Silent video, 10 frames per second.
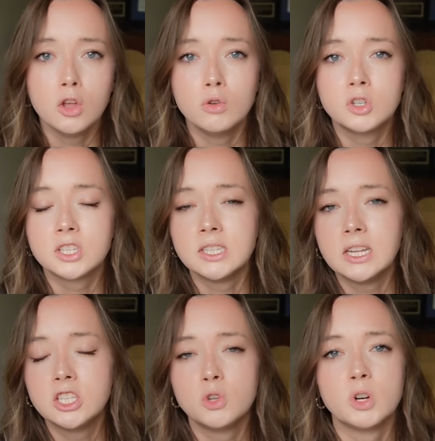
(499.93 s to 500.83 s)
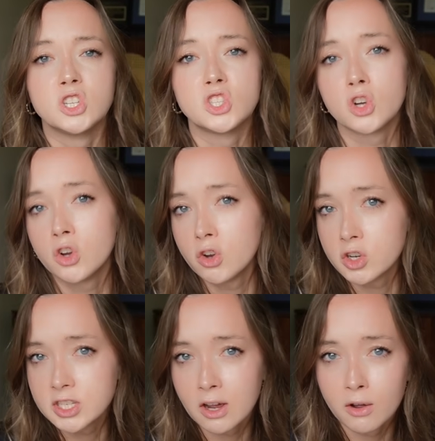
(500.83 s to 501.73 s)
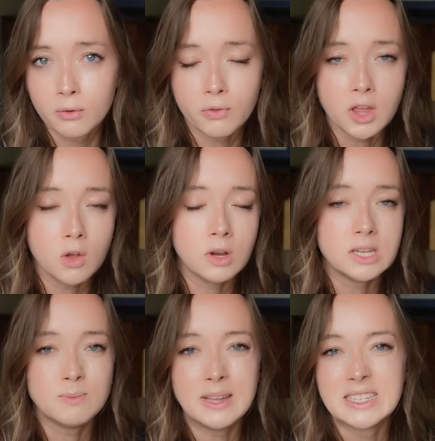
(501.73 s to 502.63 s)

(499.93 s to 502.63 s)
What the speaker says: you just need to assert yourself, that you need to